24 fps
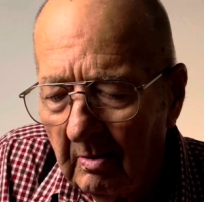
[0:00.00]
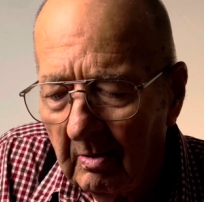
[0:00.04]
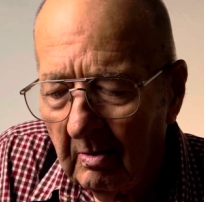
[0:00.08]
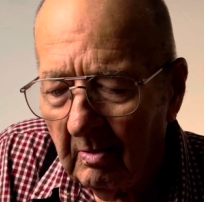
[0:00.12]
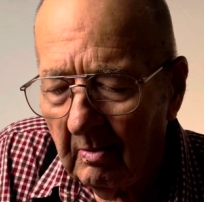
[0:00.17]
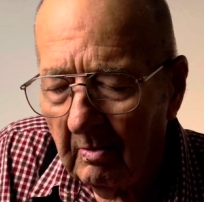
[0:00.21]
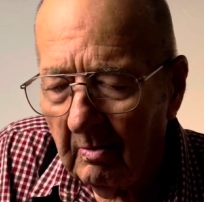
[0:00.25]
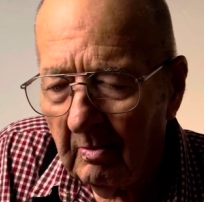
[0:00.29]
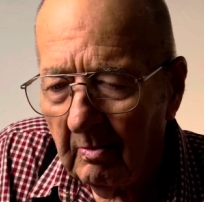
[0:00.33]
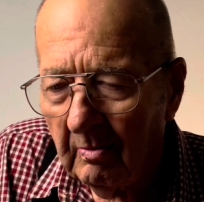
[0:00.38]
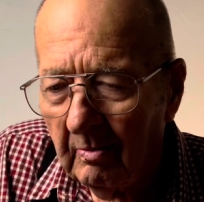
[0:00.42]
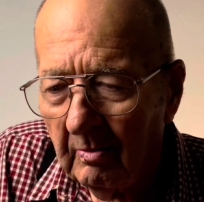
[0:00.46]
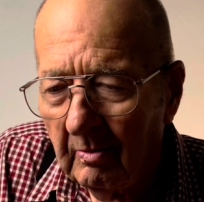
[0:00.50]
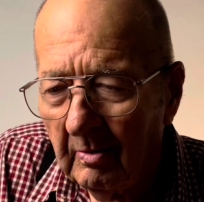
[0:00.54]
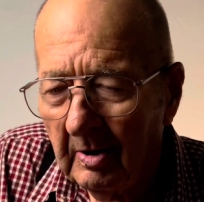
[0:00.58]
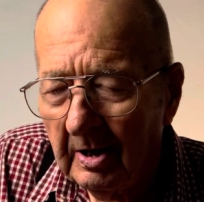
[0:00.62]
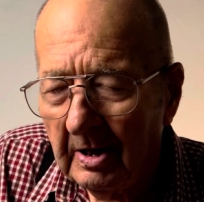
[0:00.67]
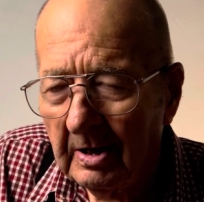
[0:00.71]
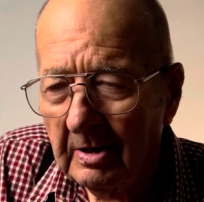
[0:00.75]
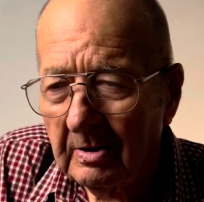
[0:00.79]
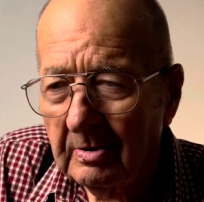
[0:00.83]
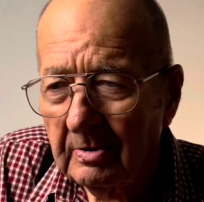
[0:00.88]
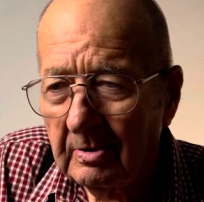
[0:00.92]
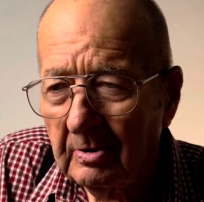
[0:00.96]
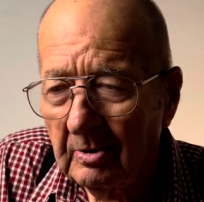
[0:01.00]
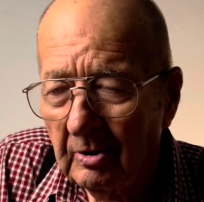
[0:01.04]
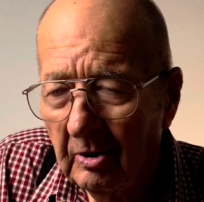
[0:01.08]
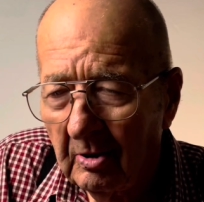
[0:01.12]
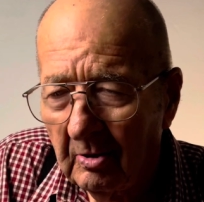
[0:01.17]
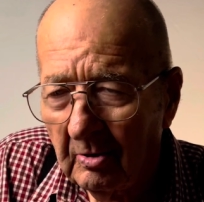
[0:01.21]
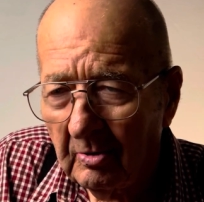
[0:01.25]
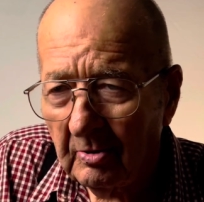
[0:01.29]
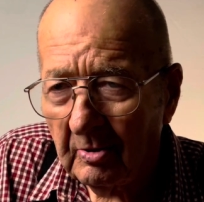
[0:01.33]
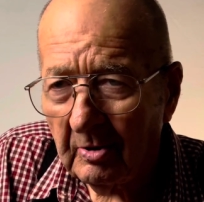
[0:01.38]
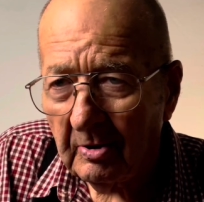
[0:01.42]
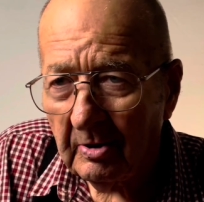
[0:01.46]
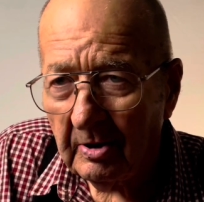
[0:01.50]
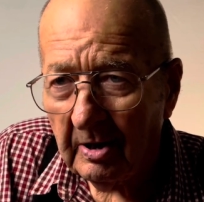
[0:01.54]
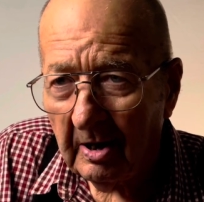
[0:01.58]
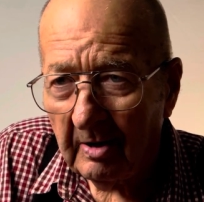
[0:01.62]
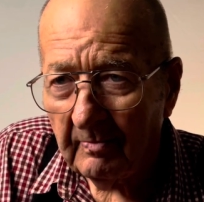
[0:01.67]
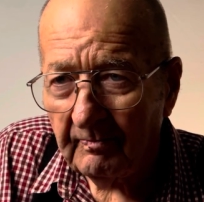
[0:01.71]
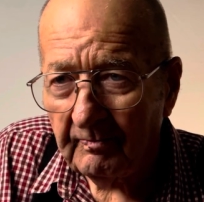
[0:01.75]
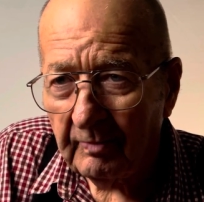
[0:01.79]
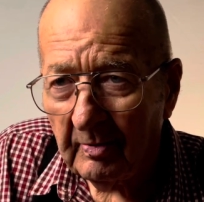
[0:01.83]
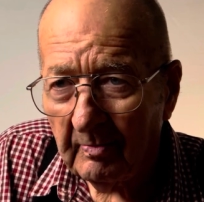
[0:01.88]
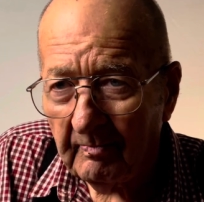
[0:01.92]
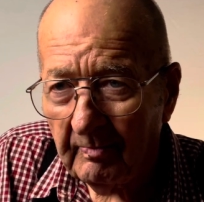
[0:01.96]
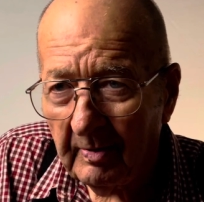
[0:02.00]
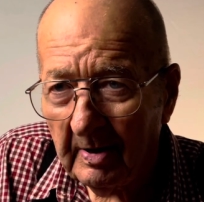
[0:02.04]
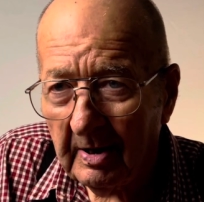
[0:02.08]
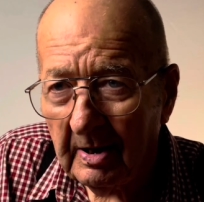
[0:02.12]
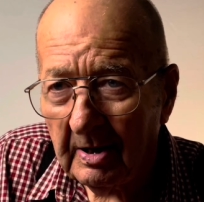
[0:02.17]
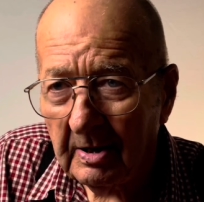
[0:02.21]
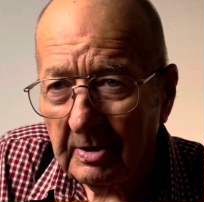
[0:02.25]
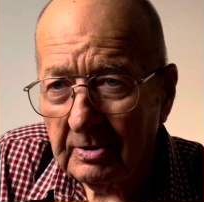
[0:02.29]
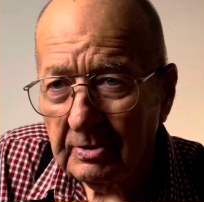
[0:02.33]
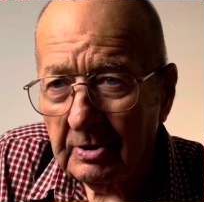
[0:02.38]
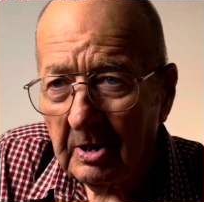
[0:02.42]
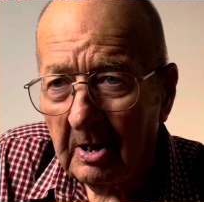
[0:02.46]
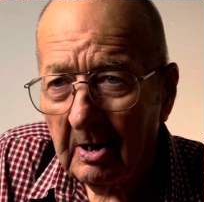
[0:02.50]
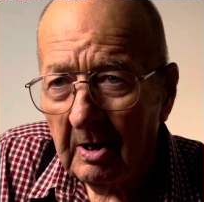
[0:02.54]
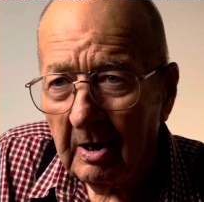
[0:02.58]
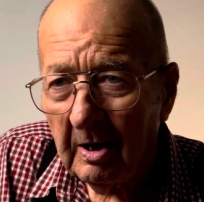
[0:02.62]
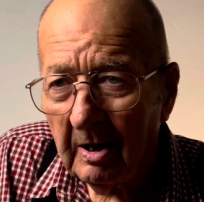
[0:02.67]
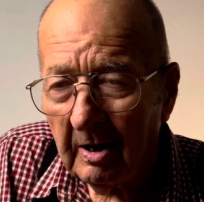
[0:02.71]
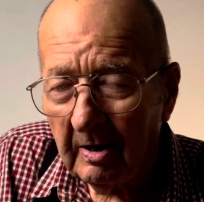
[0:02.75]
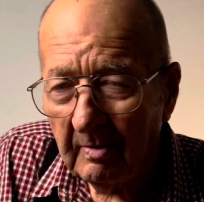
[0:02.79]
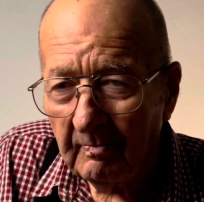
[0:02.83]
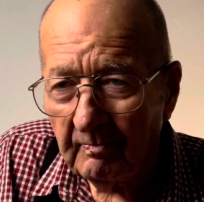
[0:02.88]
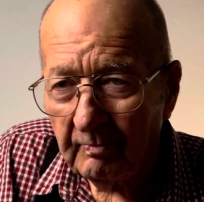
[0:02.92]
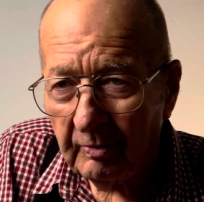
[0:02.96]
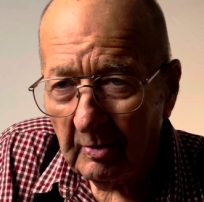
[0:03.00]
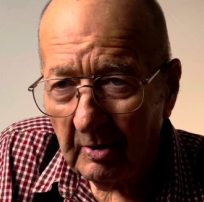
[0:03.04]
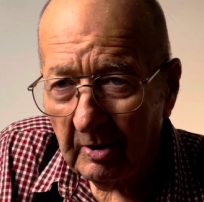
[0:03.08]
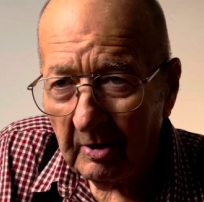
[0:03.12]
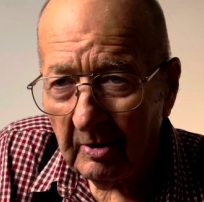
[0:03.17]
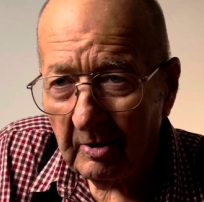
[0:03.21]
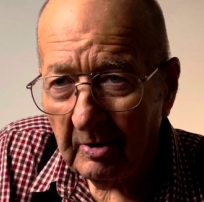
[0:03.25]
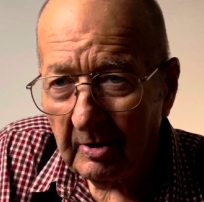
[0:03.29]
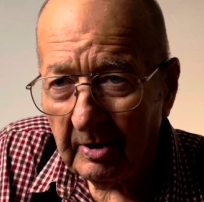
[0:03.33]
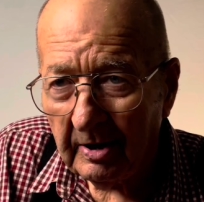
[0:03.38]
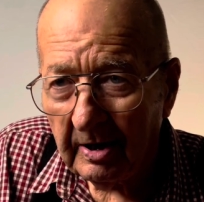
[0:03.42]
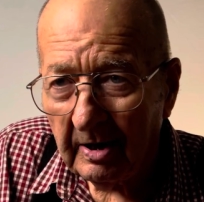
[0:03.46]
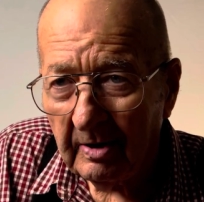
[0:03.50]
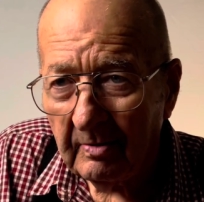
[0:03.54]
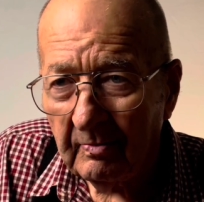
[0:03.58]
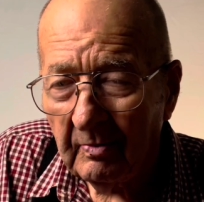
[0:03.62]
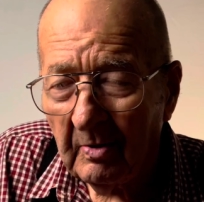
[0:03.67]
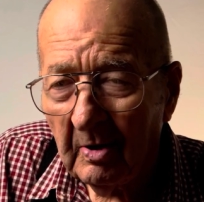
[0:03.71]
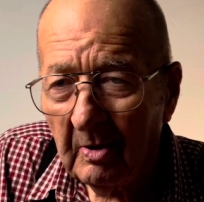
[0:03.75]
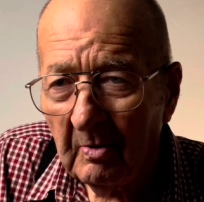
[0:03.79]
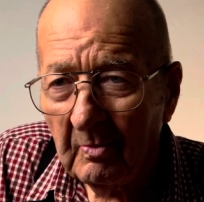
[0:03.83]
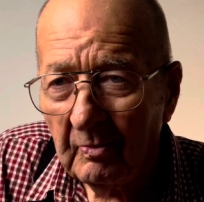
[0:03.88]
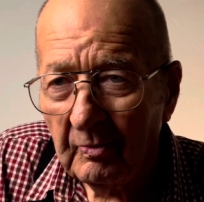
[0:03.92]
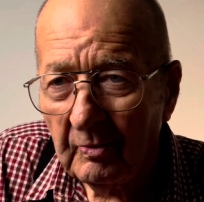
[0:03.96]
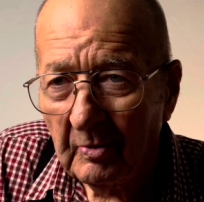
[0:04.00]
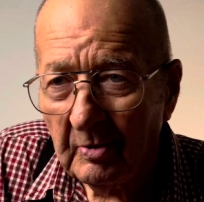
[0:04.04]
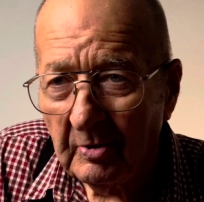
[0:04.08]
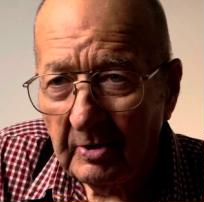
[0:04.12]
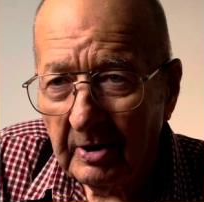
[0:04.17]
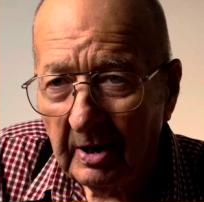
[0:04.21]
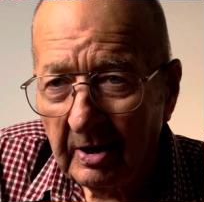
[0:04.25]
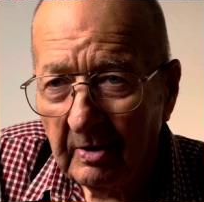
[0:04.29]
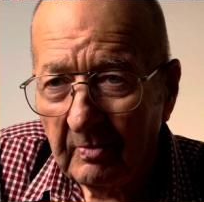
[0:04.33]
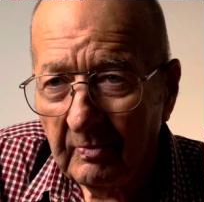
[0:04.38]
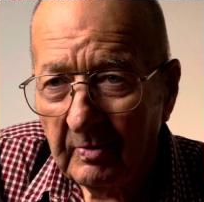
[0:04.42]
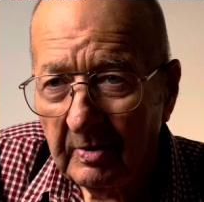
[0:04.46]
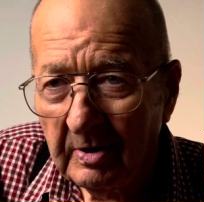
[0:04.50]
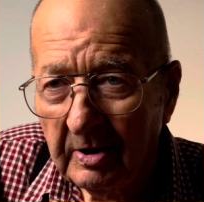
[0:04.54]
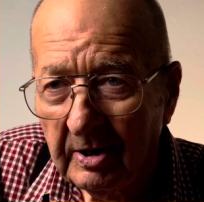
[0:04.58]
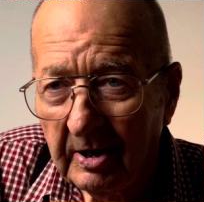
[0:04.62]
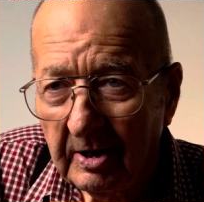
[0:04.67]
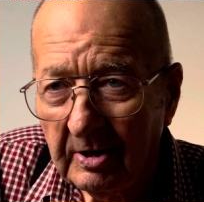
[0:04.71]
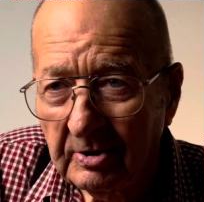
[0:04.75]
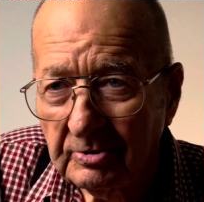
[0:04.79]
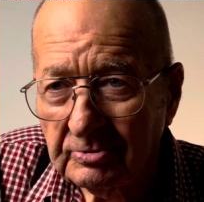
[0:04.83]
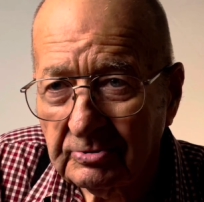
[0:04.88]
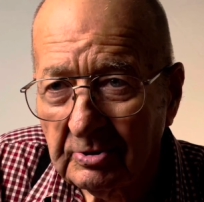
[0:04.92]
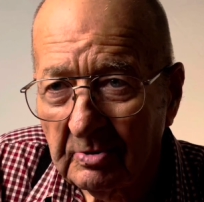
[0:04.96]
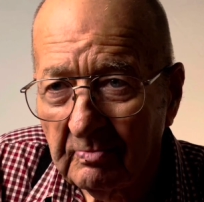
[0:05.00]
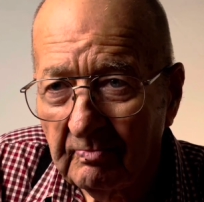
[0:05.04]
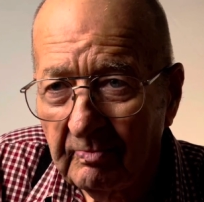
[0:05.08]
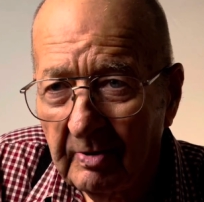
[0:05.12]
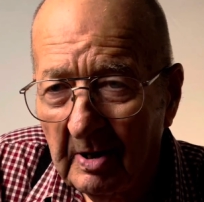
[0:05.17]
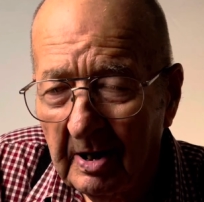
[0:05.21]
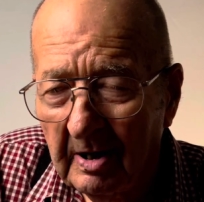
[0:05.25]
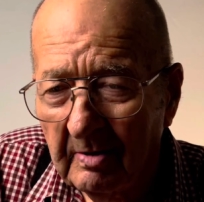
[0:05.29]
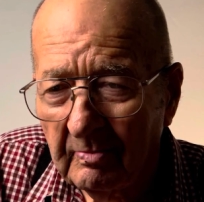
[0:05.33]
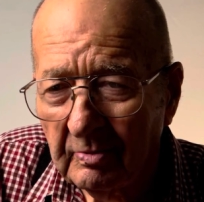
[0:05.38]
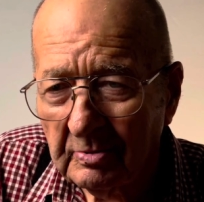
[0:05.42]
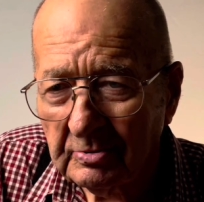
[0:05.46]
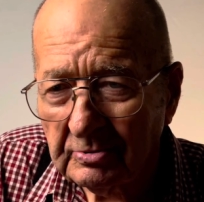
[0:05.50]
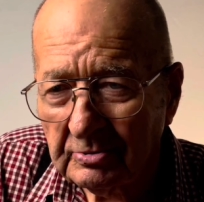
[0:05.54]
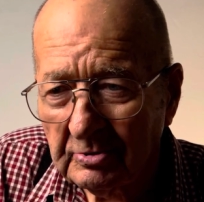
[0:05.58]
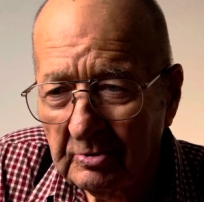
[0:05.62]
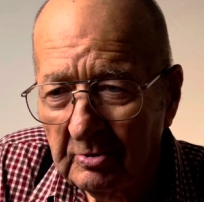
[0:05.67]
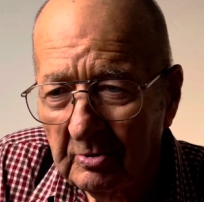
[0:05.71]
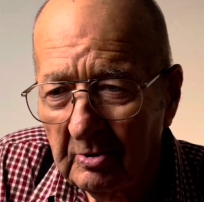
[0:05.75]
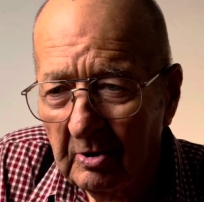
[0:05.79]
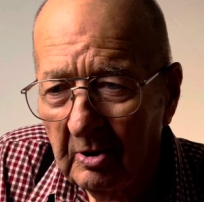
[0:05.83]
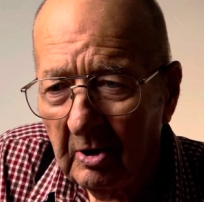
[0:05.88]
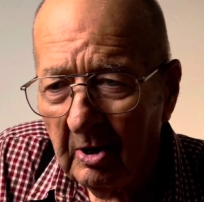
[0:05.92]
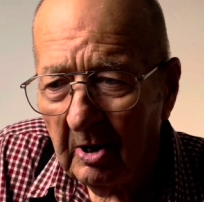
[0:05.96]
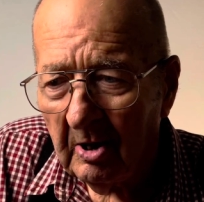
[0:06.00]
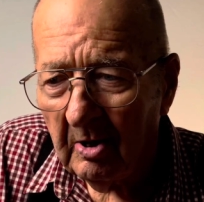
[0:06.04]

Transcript: went, loaded up a bus and brought it in for day vacation Bible school.